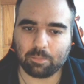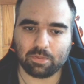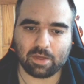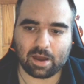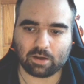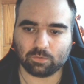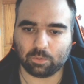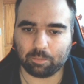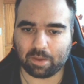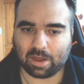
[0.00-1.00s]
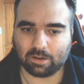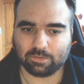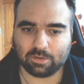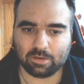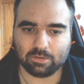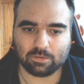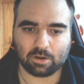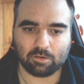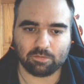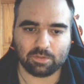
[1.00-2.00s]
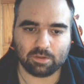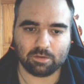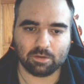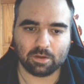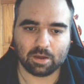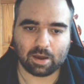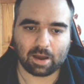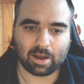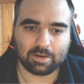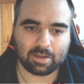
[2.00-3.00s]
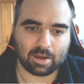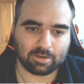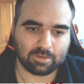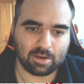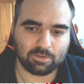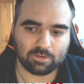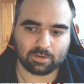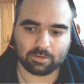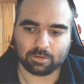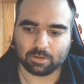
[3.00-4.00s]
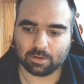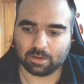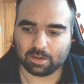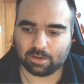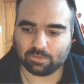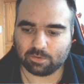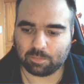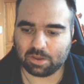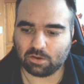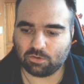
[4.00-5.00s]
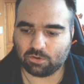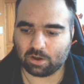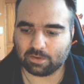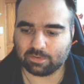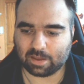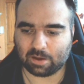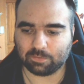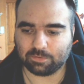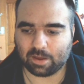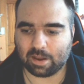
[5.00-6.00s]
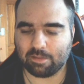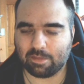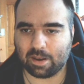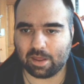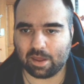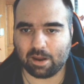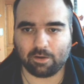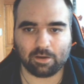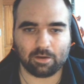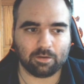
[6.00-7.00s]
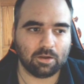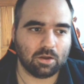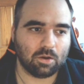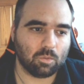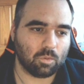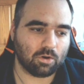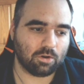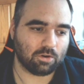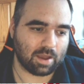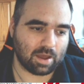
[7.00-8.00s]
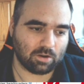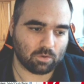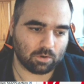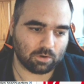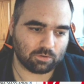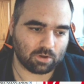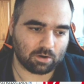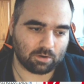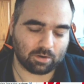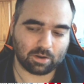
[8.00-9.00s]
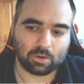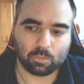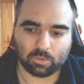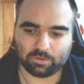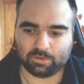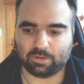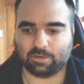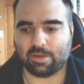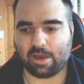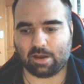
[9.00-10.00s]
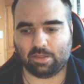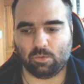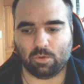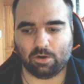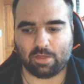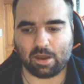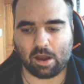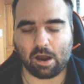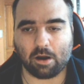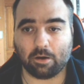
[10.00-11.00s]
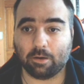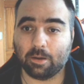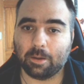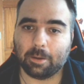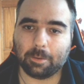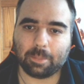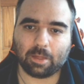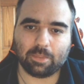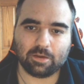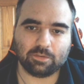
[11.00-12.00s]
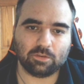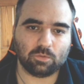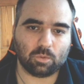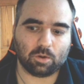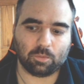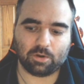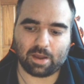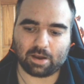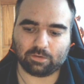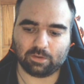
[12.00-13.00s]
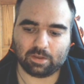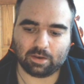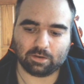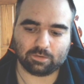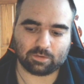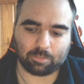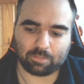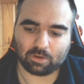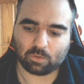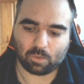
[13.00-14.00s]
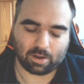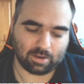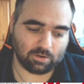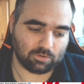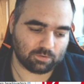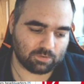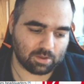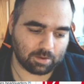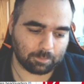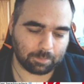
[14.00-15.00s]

the actual penalties of the high taxation is to be just outside of that area where your headquarters are, which is exactly where they are. Now, this is where we're actually getting to something quite interesting,